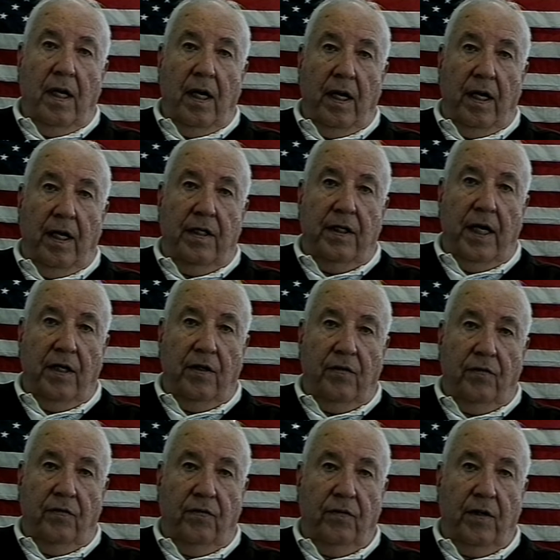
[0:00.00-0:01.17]
And it takes
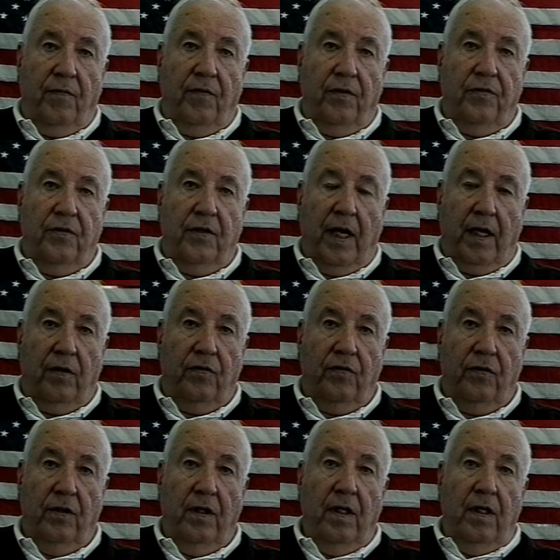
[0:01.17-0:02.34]
several
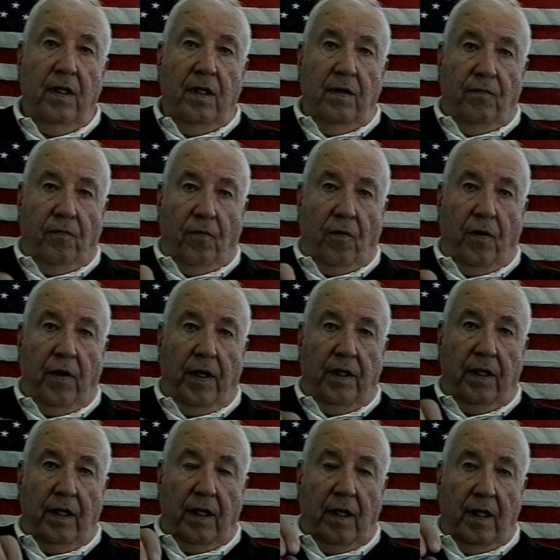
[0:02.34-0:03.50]
seconds for it
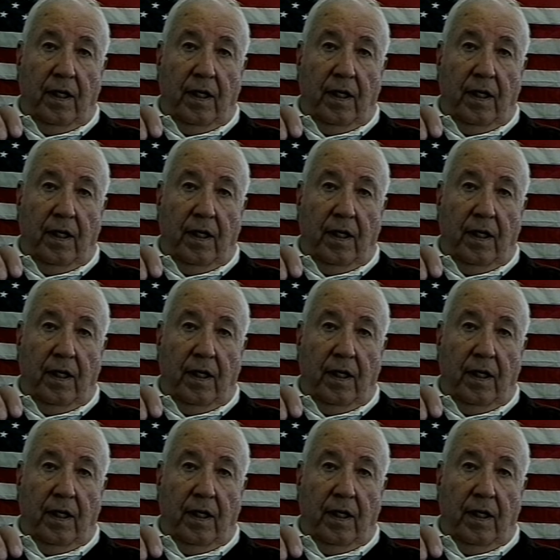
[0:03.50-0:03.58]
to,